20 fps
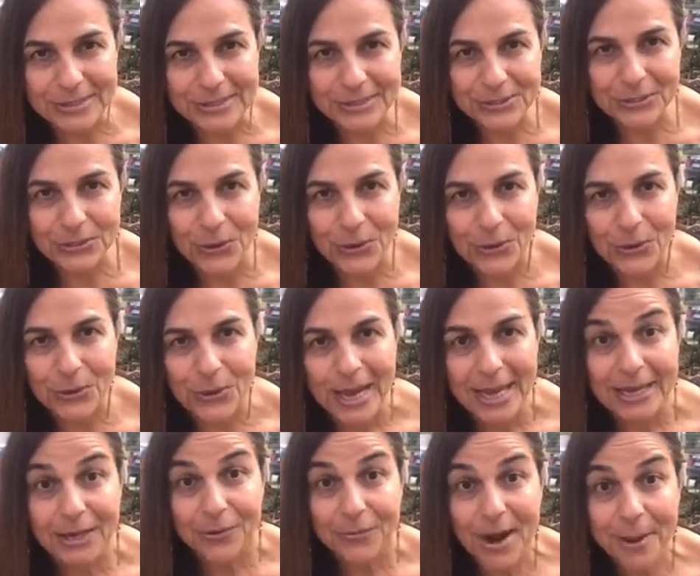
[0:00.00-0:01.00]
So
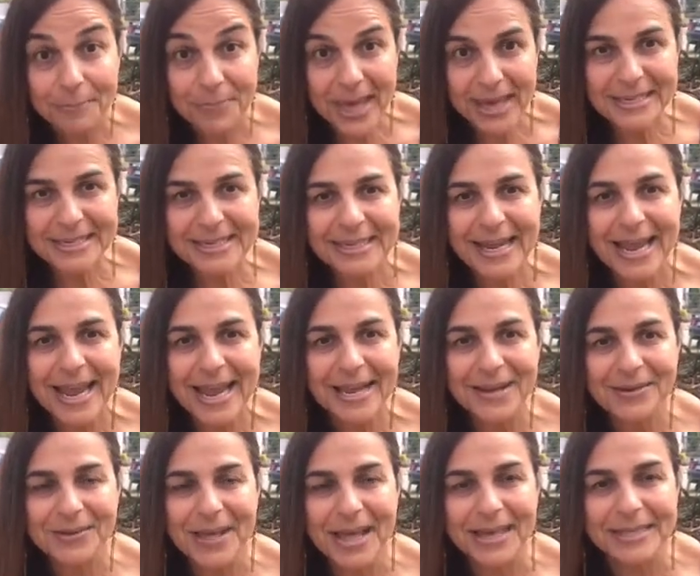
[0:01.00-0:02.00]
grab that
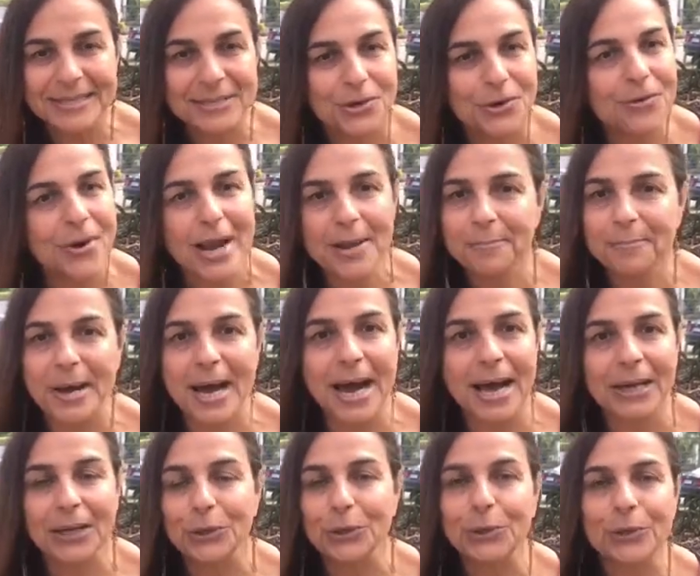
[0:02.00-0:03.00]
today, it's a great
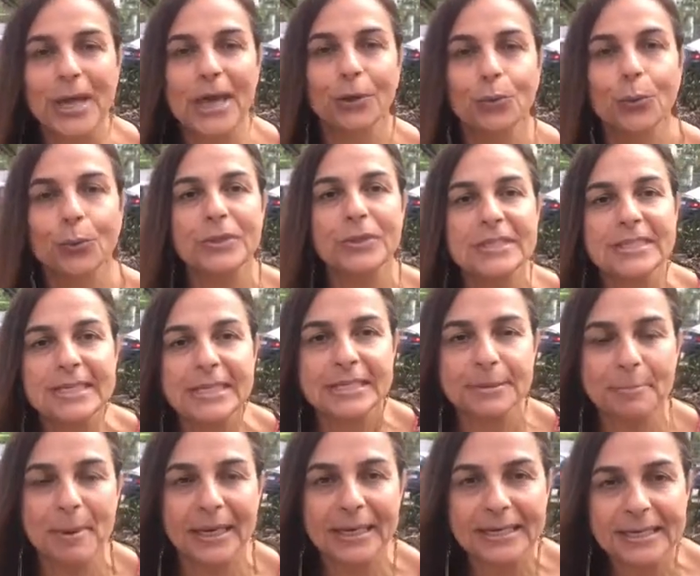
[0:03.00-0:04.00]
bargain. You get the
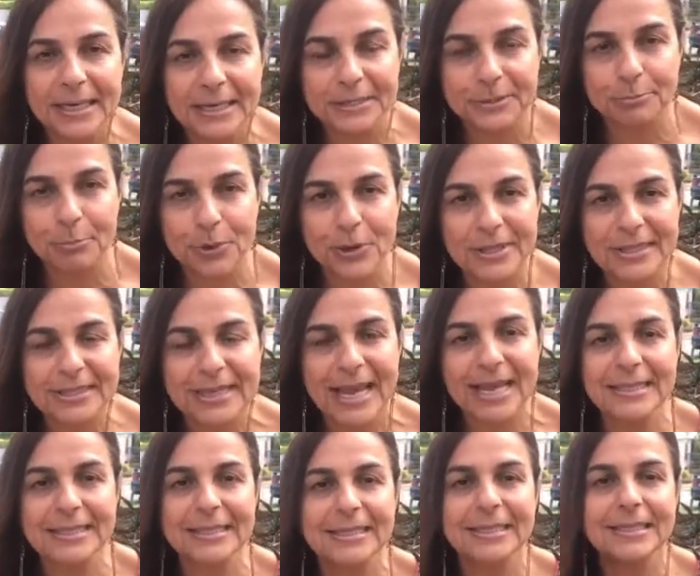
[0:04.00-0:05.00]
6 belly dance birth
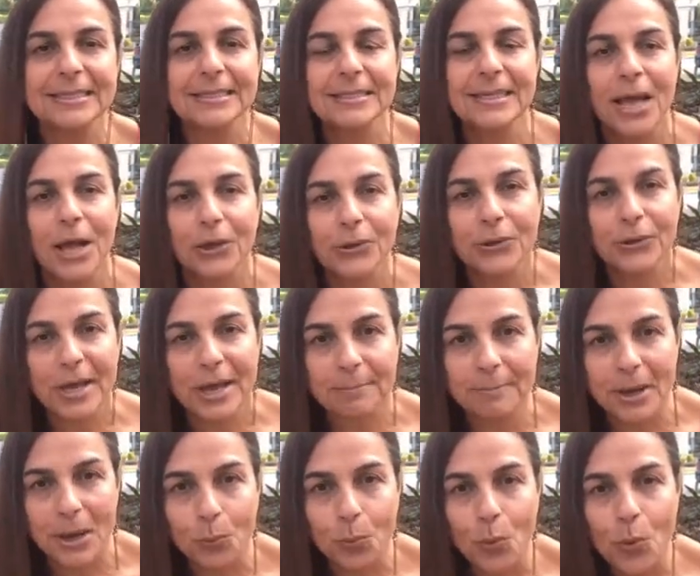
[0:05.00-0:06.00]
dances, you get
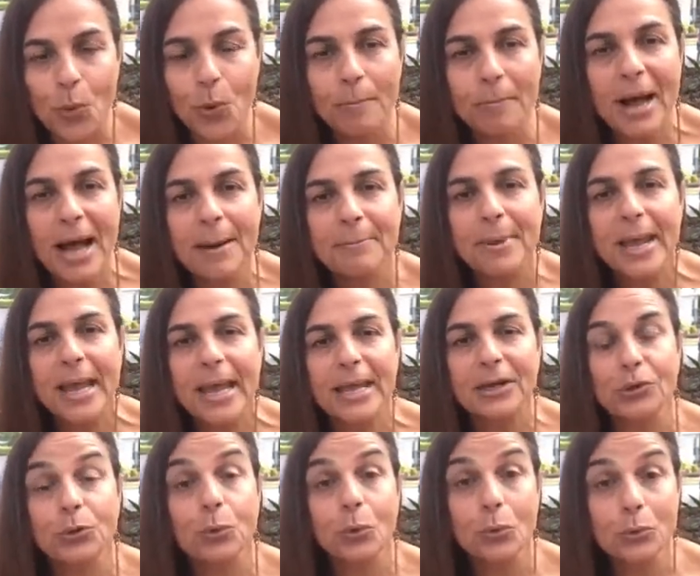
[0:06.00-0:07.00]
my warm-up,
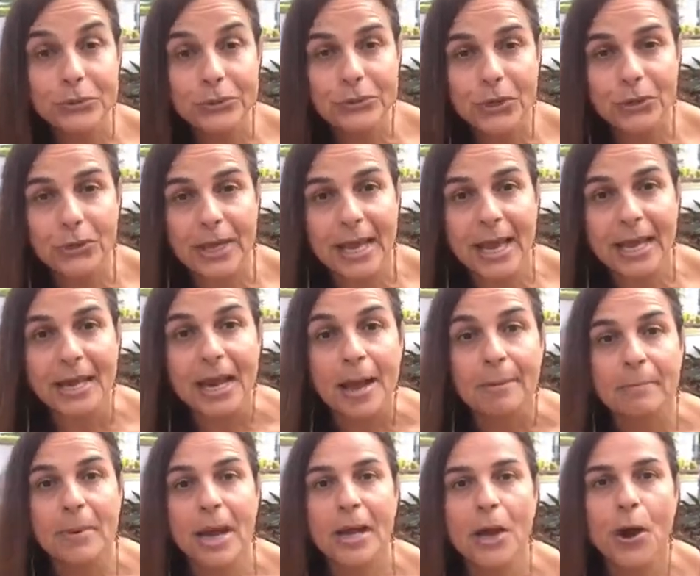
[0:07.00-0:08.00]
and you also get
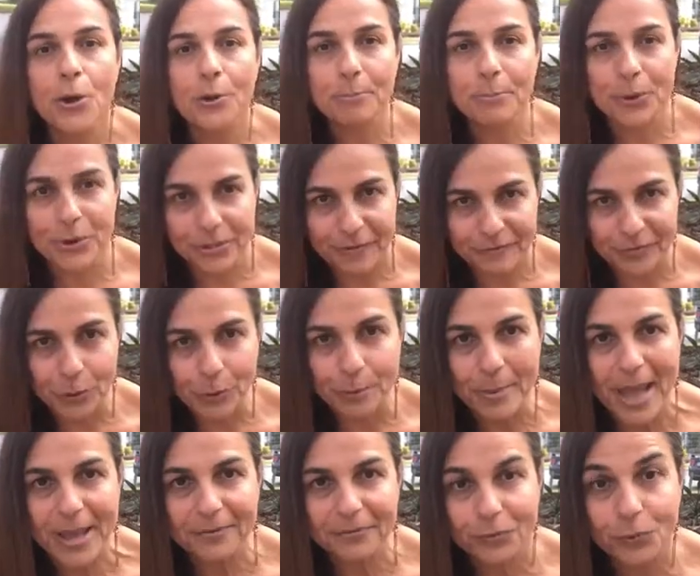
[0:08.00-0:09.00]
my home birth
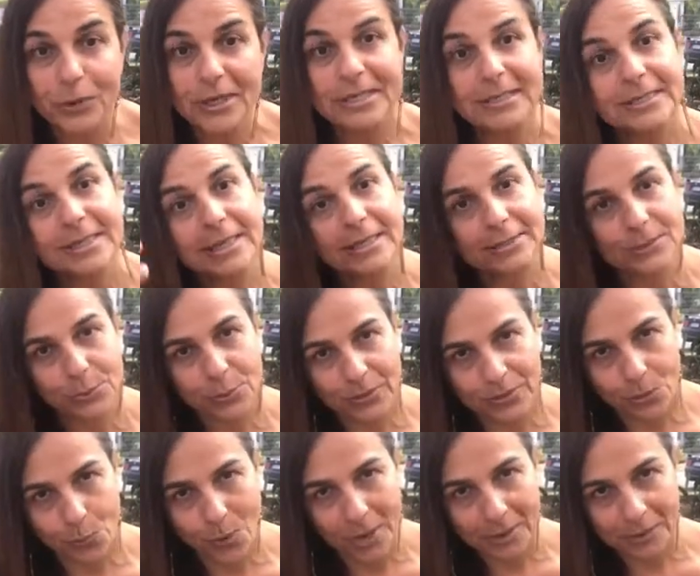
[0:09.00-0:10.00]
film at 46
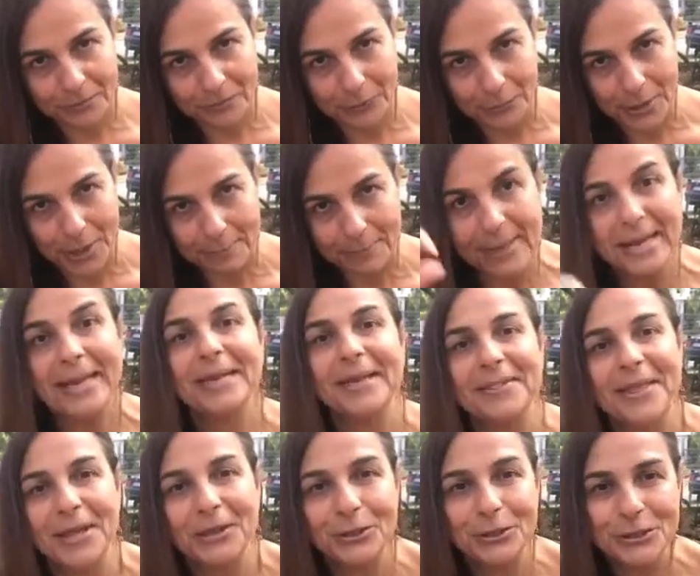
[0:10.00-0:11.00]
with the wonderful Amina
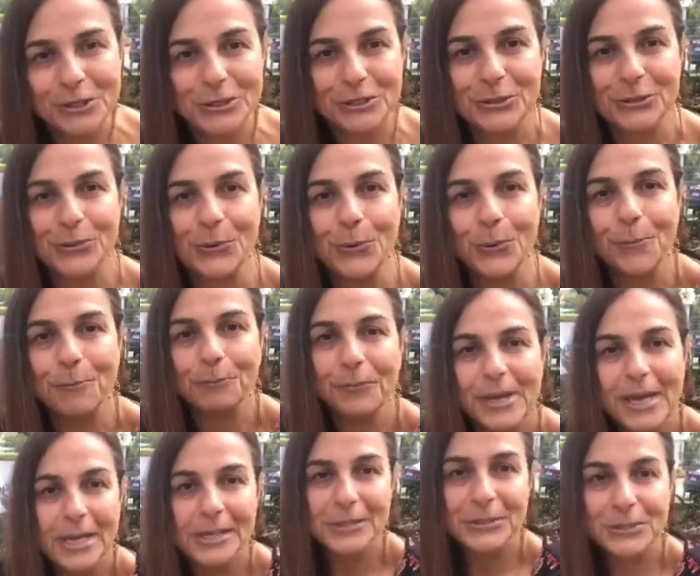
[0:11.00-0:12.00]
that you just saw.
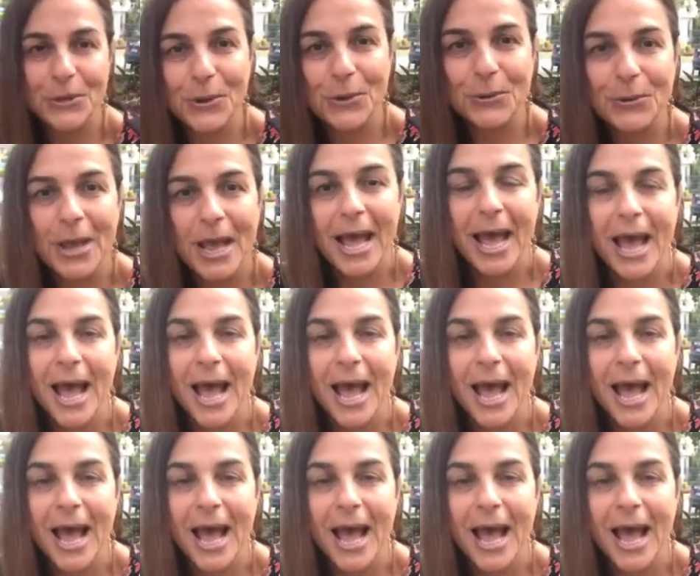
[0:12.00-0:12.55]
So